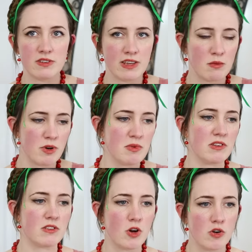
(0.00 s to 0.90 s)
the same
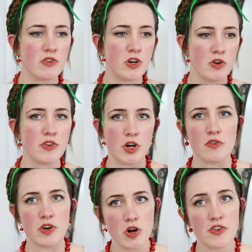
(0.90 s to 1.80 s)
ribbons over and over and
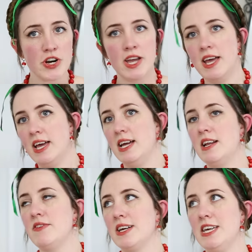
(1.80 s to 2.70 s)
over and over. And
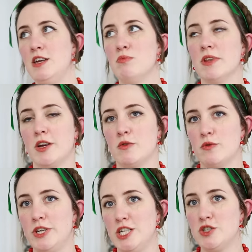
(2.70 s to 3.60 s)
if I keep like
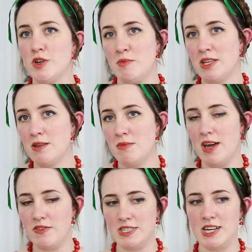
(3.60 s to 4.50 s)
re-trimming them
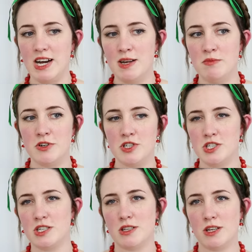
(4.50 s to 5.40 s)
every time they're
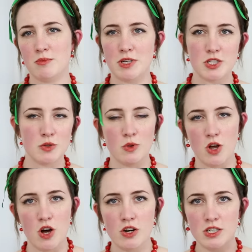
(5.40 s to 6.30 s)
just a little bit too
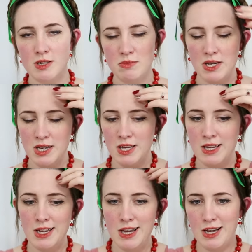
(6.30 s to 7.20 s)
long or something,
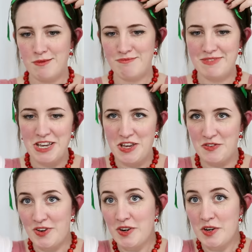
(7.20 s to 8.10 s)

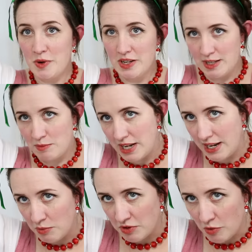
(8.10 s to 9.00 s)
very quickly I'm going to
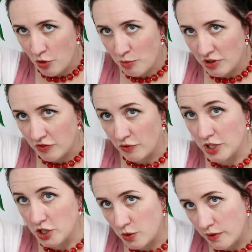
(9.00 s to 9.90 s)
end up with a whole bunch of
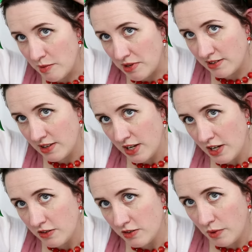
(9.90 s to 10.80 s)
really short ribbons.
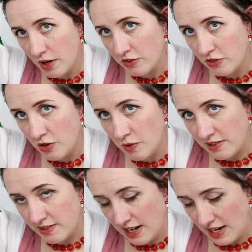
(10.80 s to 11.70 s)
So what I'll just do
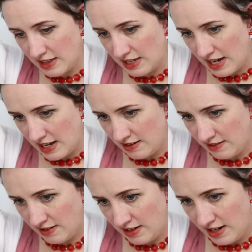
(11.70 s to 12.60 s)
is take the
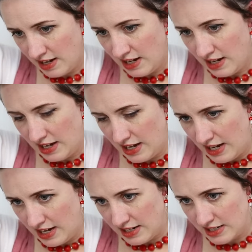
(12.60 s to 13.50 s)
end
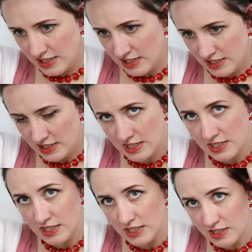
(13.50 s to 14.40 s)
and
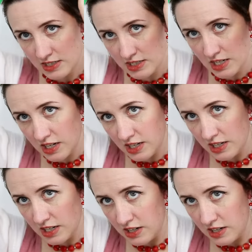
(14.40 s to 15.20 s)
tuck it